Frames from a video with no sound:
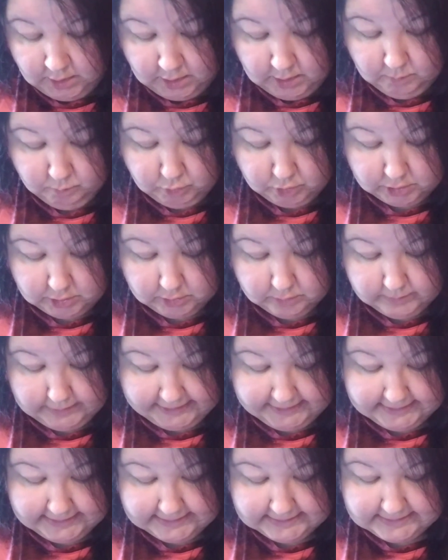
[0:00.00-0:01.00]
And we're going to
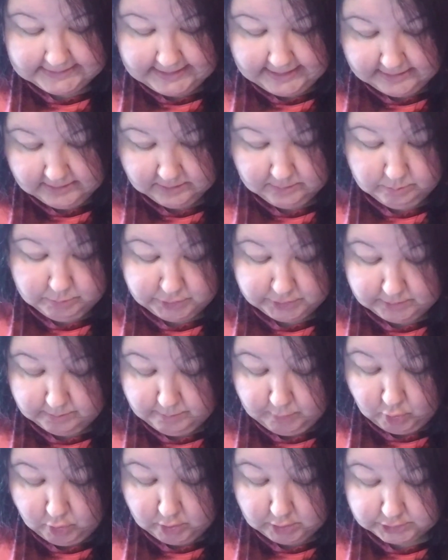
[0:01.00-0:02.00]
read this out of the book of
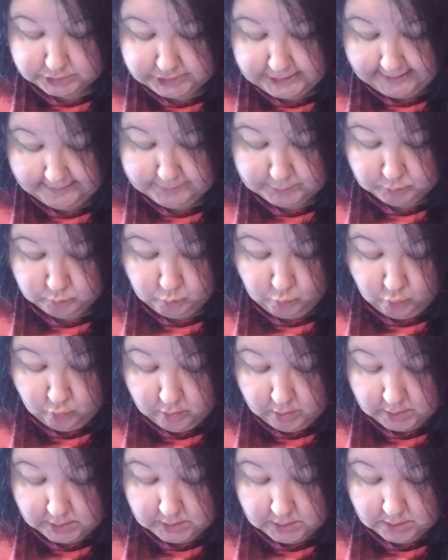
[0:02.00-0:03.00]
Mark, chapter
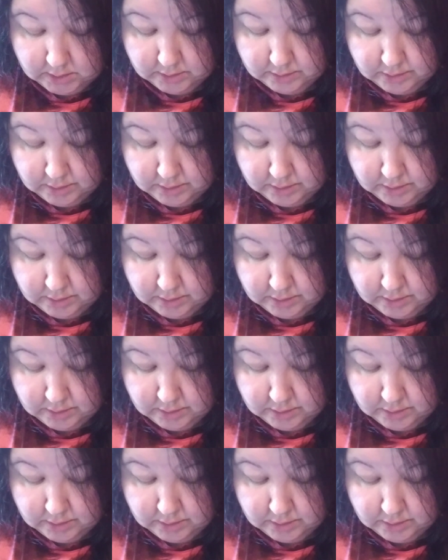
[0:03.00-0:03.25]
1,